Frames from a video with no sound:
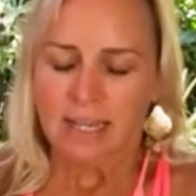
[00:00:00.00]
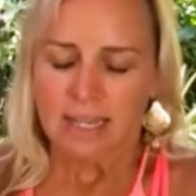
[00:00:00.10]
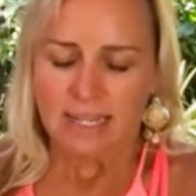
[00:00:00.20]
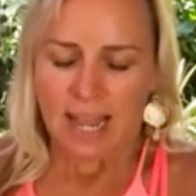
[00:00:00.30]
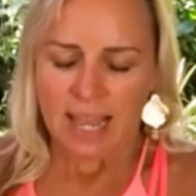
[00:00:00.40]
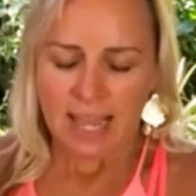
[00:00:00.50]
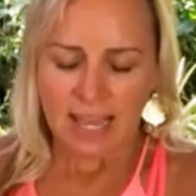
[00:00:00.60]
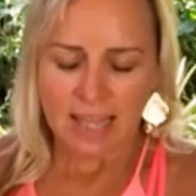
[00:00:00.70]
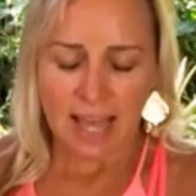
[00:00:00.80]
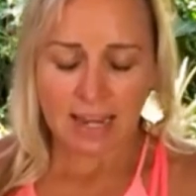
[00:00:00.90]

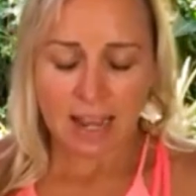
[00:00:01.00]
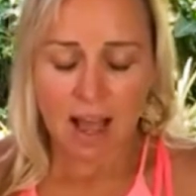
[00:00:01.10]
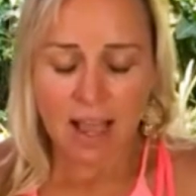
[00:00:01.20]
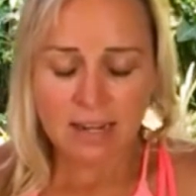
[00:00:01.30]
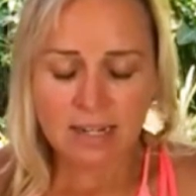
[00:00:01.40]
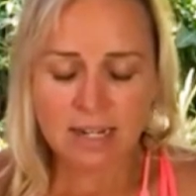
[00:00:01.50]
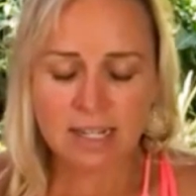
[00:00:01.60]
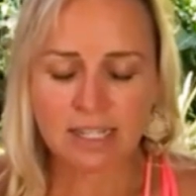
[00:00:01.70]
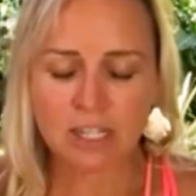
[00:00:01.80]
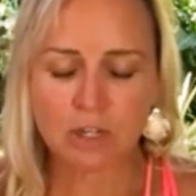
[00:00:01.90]
taking that
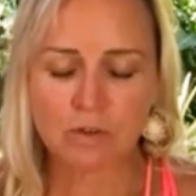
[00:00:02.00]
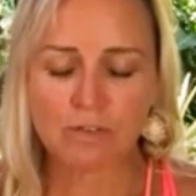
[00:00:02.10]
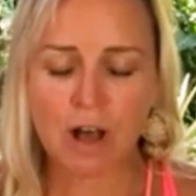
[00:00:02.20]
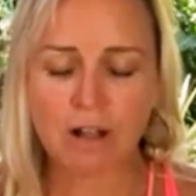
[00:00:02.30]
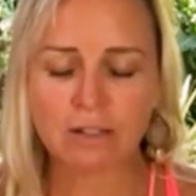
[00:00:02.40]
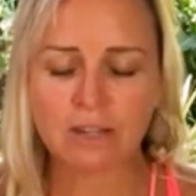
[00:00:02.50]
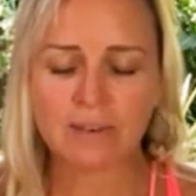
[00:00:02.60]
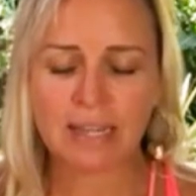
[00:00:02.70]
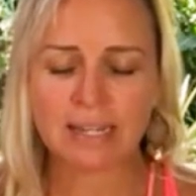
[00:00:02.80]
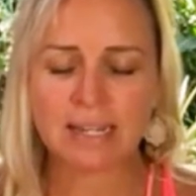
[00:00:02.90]
kindness that you have
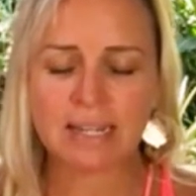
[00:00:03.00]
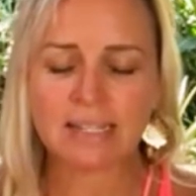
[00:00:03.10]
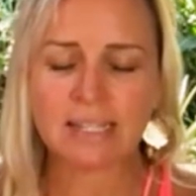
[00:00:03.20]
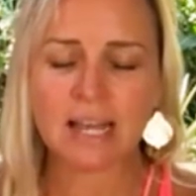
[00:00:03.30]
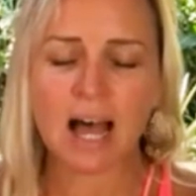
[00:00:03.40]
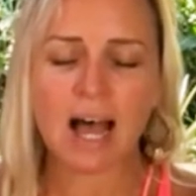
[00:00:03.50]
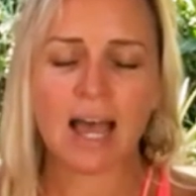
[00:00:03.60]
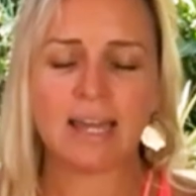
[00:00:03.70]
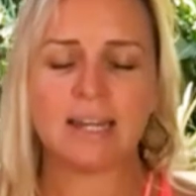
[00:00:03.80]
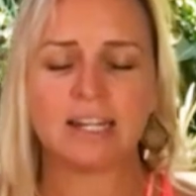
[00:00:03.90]
cultivated
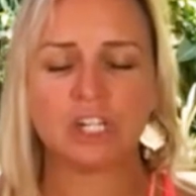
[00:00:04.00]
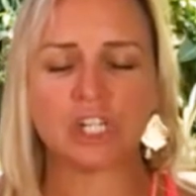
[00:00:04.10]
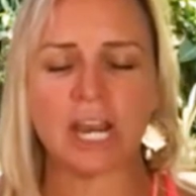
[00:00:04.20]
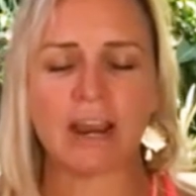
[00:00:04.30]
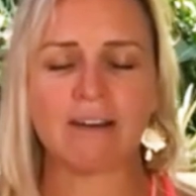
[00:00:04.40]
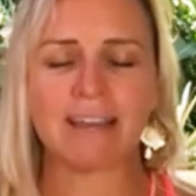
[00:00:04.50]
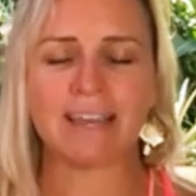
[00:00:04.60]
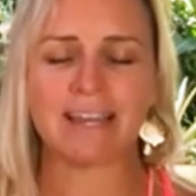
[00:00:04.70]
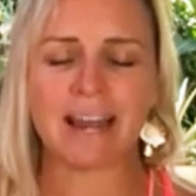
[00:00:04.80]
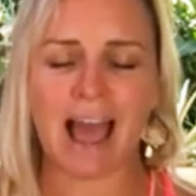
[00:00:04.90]
inside and sharing it